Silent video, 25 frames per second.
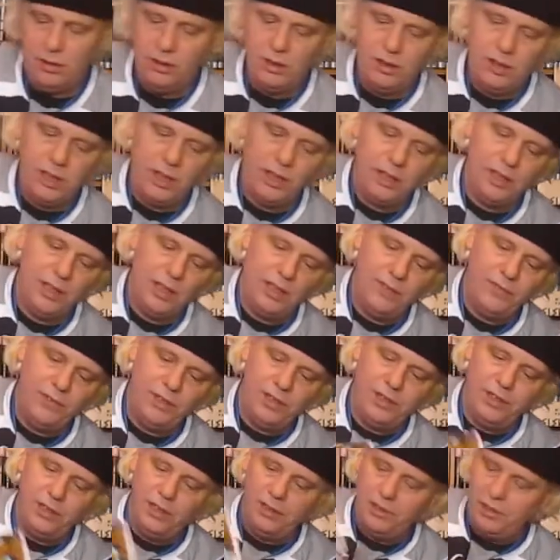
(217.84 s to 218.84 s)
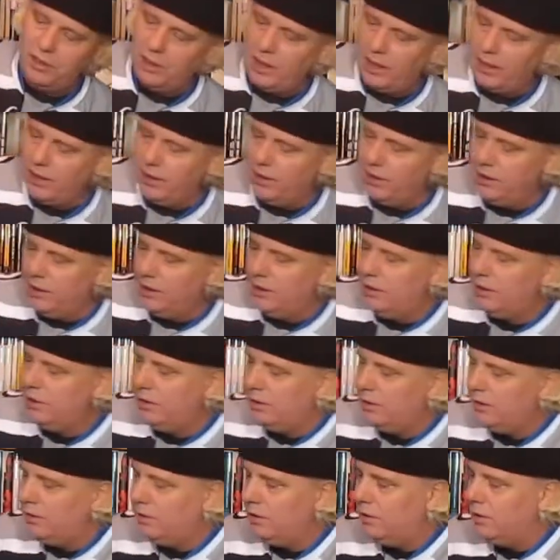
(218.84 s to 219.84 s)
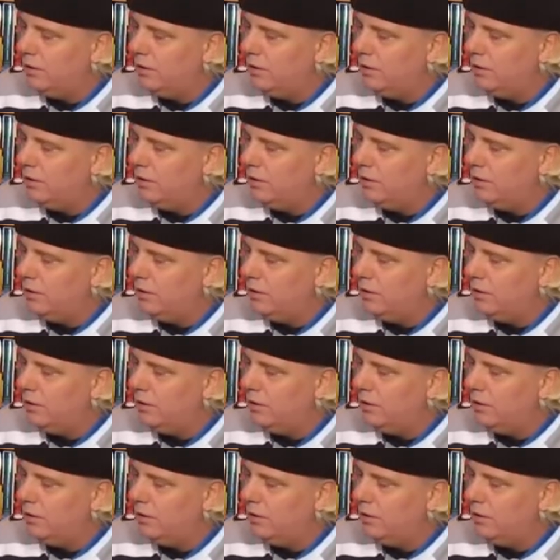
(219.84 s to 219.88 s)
Taking off the dust jacket here.